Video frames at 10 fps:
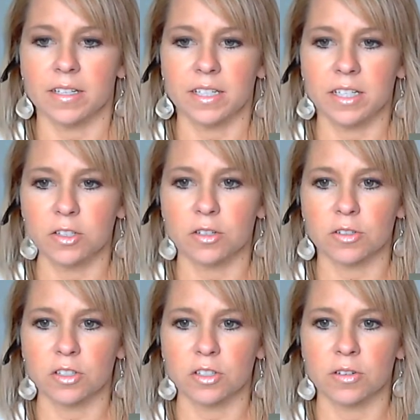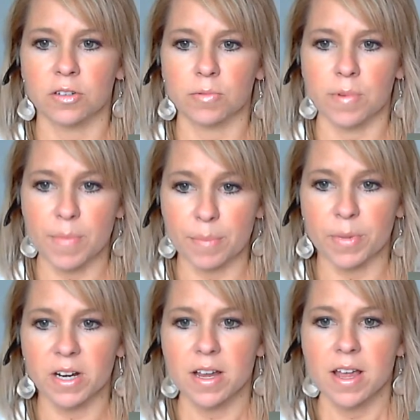teachers to
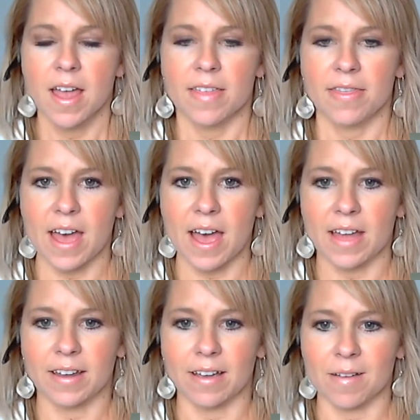remember that